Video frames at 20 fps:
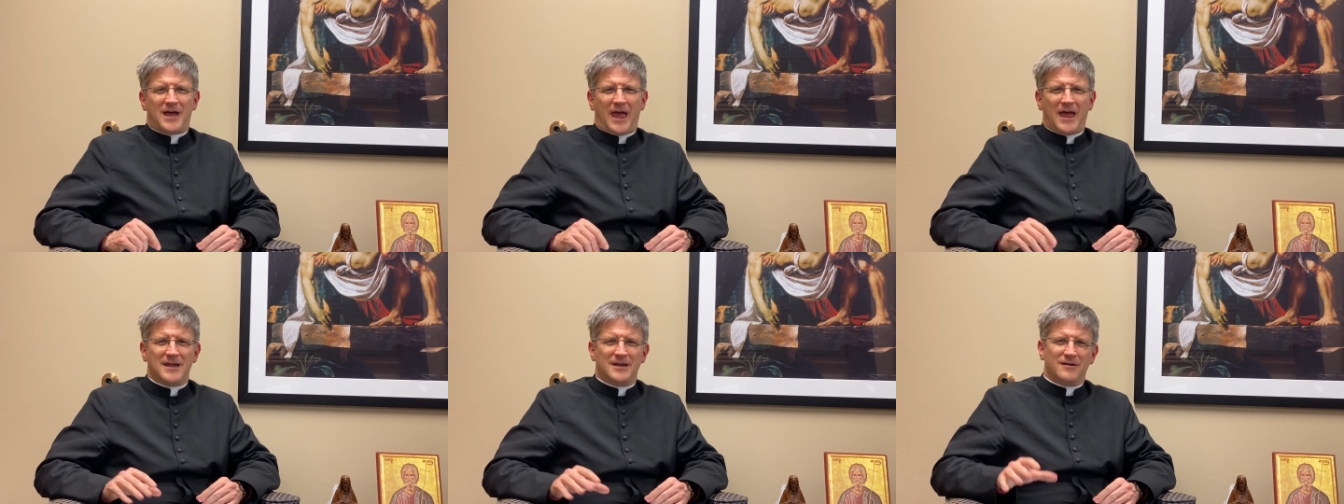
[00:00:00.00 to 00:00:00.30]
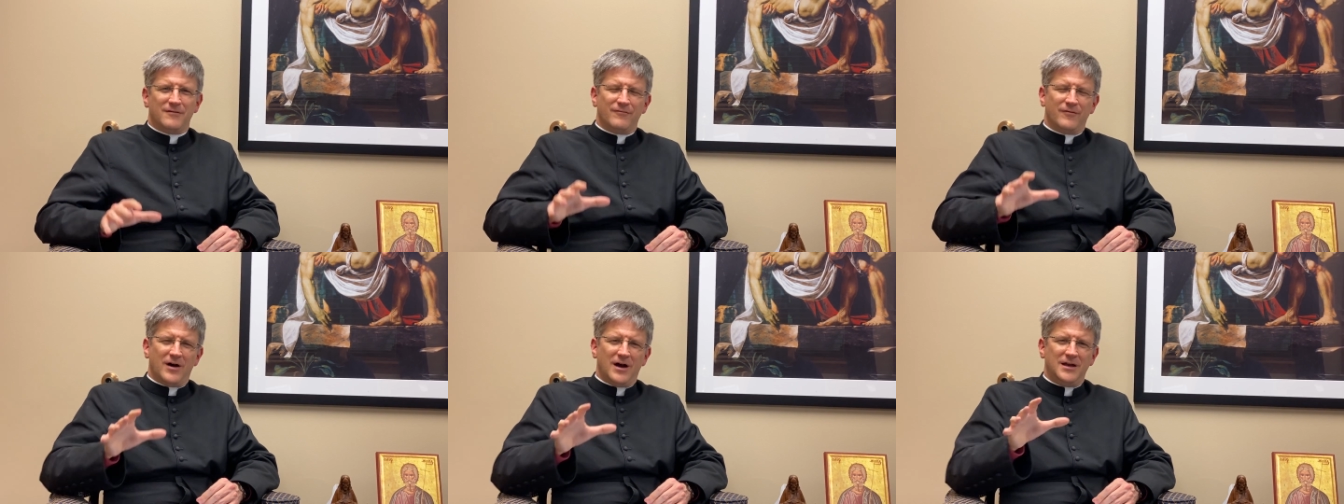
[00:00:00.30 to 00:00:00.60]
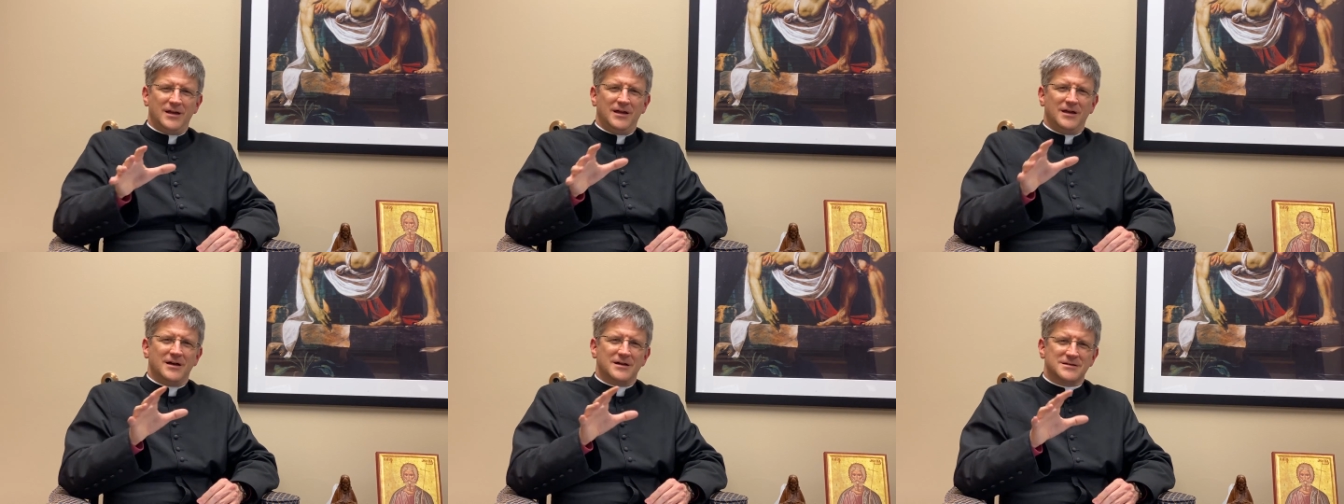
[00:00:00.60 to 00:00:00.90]
and
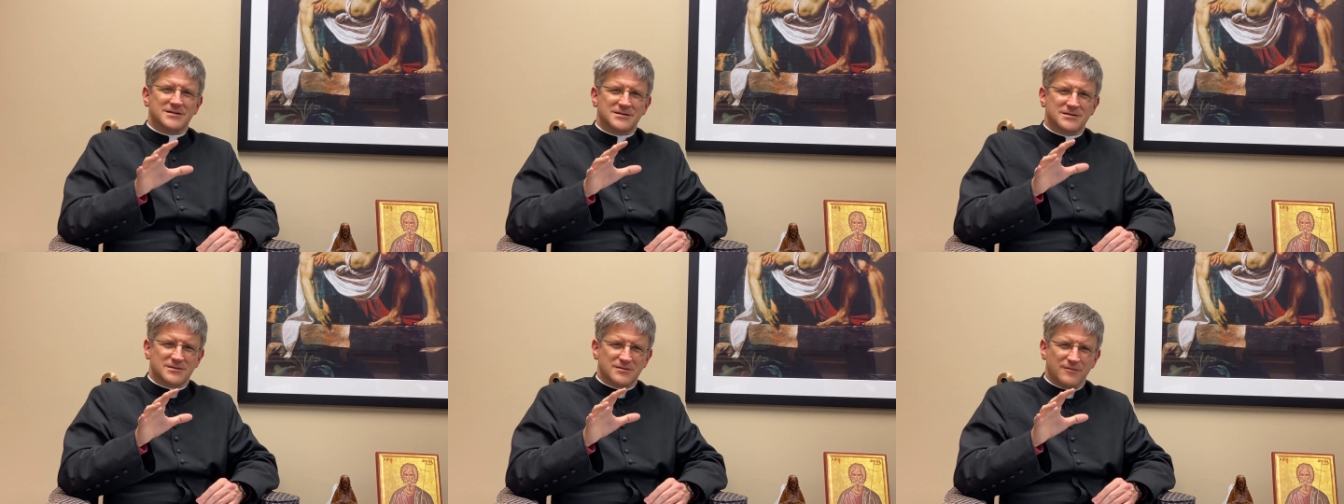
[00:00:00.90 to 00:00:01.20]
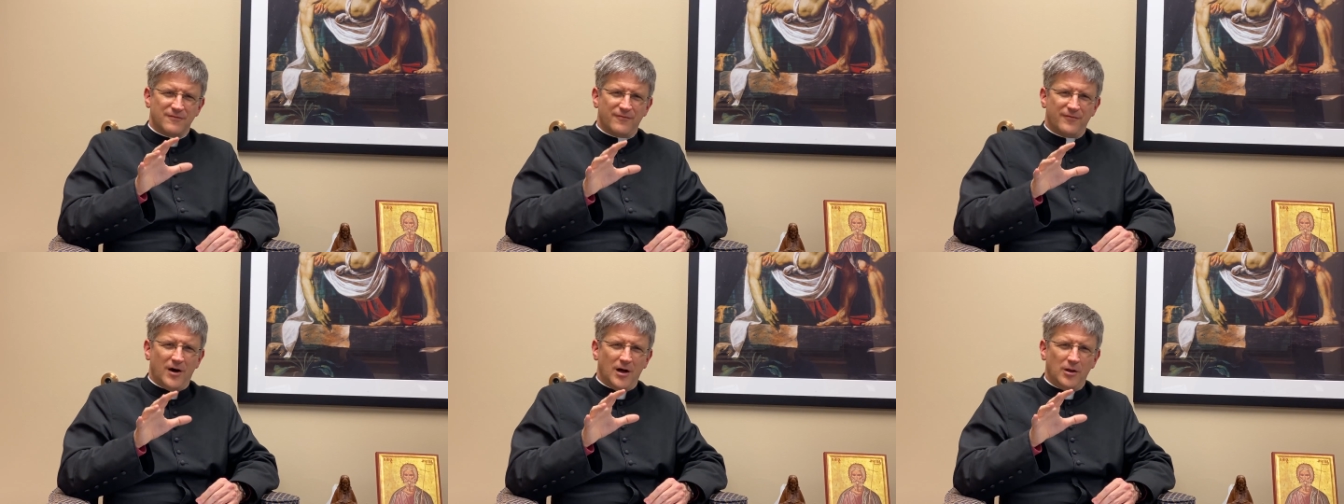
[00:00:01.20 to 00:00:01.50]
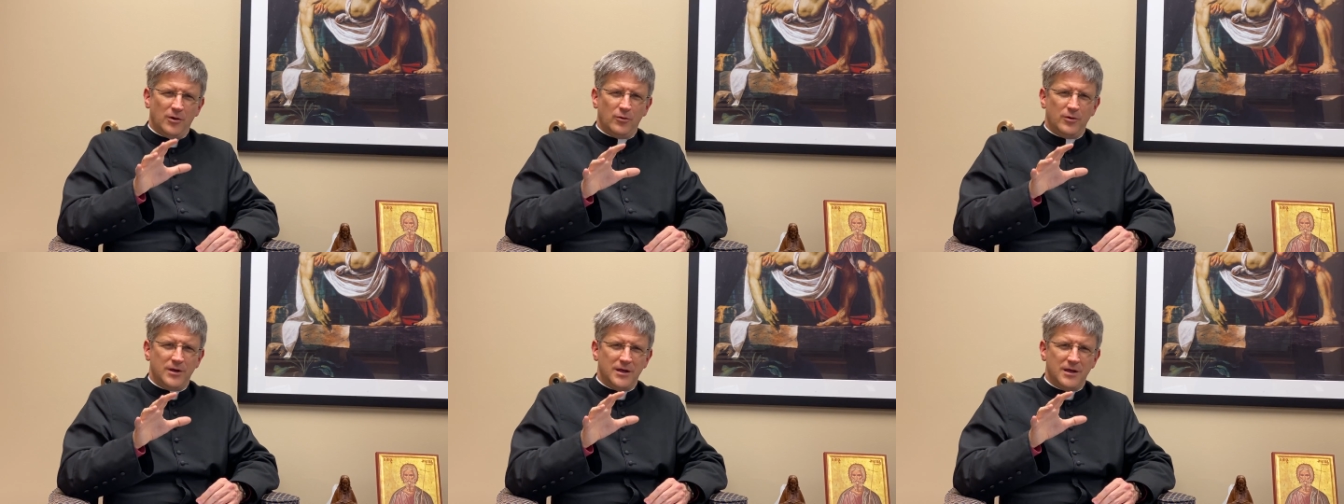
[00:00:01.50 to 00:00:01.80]
inviting us to
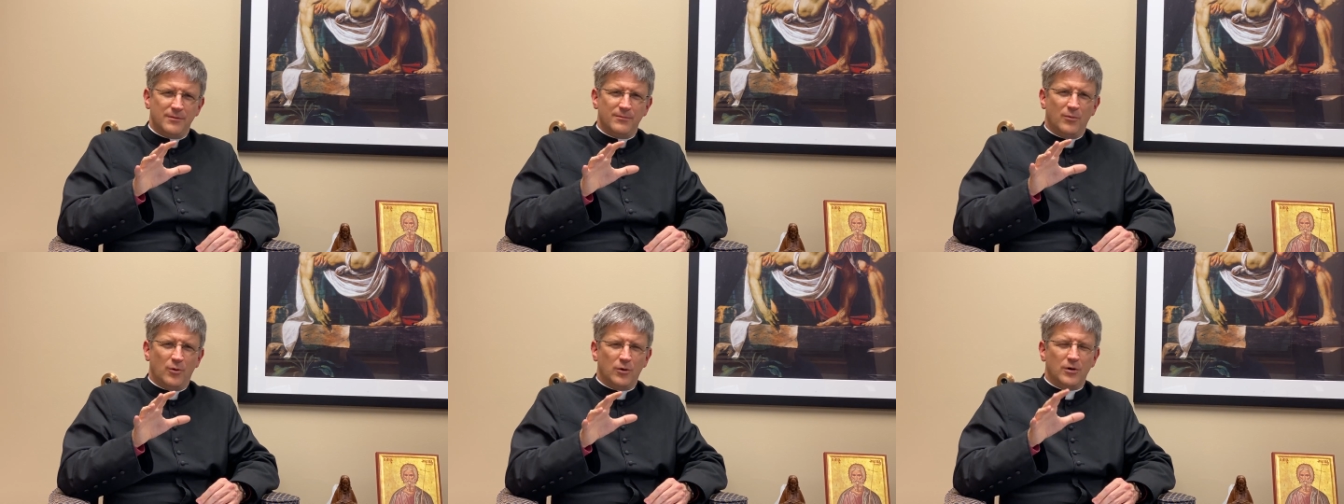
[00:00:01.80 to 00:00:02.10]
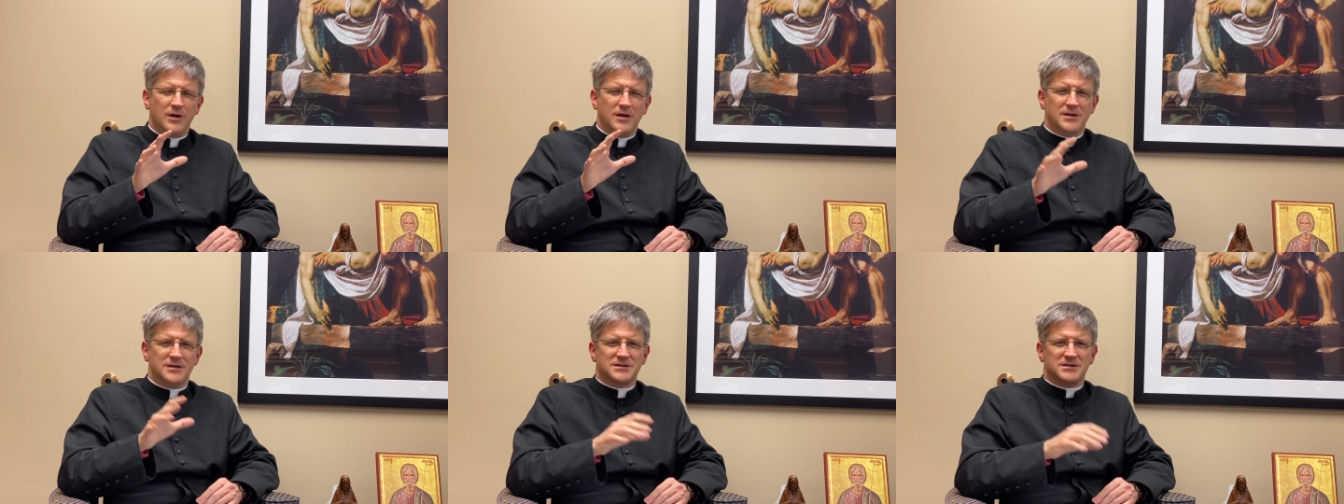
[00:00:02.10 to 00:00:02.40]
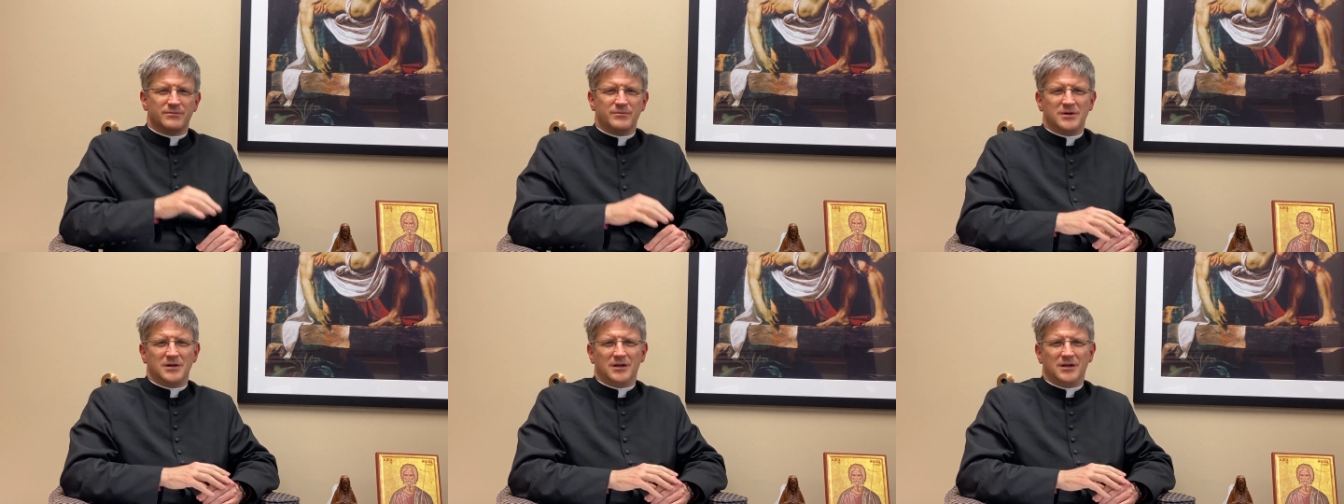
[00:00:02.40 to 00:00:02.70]
follow him more
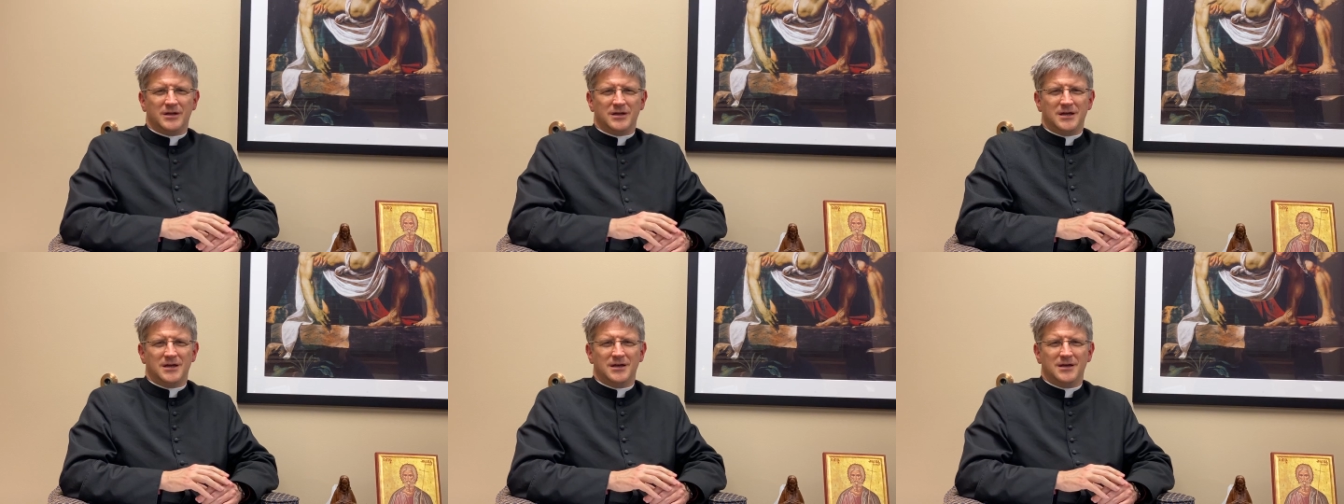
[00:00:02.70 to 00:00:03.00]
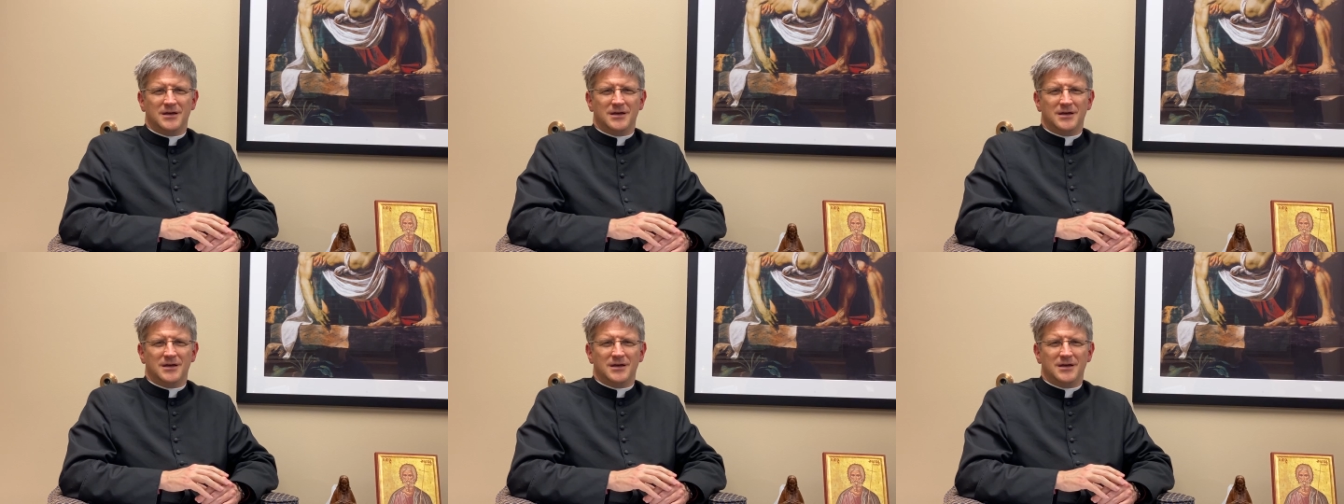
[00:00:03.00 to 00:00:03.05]
intimately